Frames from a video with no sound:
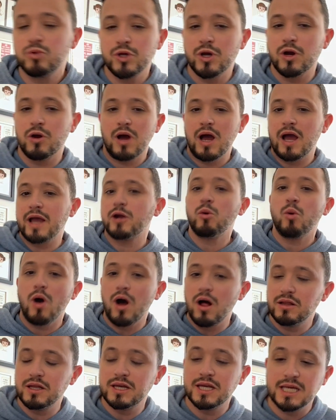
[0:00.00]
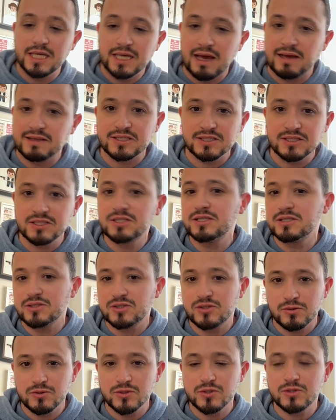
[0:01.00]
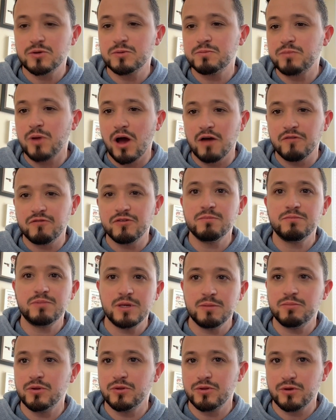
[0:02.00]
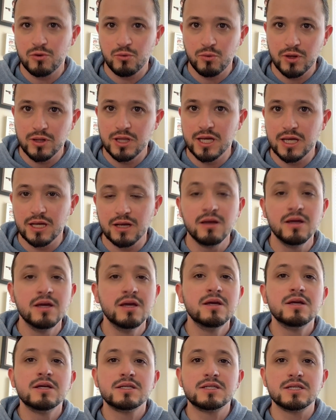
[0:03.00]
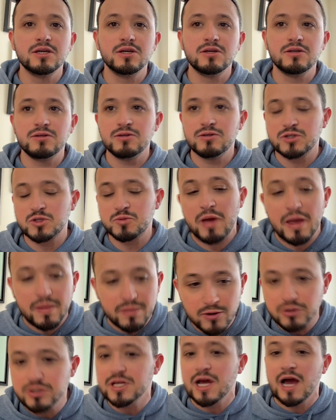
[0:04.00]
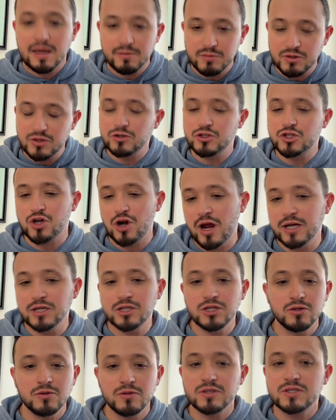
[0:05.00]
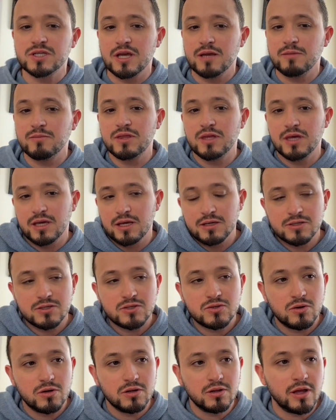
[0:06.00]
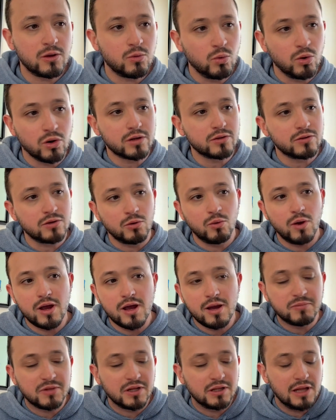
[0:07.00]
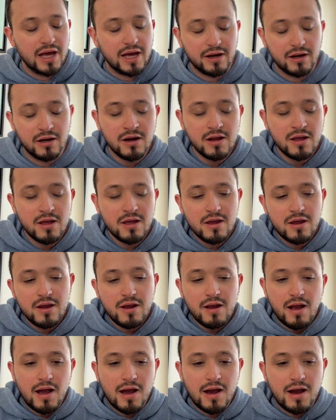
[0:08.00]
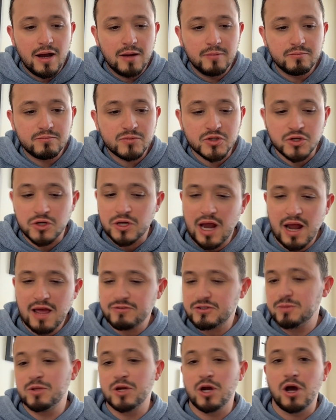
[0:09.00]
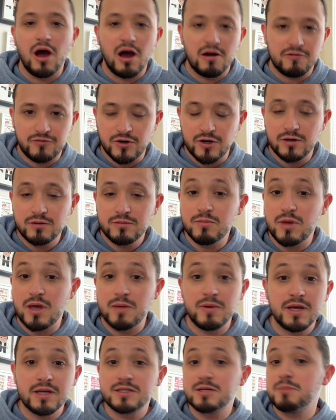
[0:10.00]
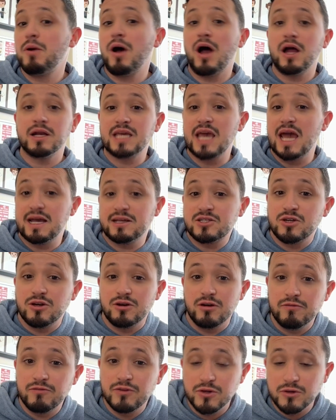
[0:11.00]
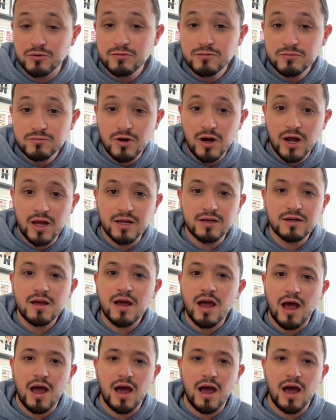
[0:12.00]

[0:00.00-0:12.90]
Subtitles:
high quality yeses, because those are often people that are willing to spend their time and they're trying to do the same thing as sort of like work their way up the ladder. So you got to have something to offer. Maybe it's a podcast interview, right?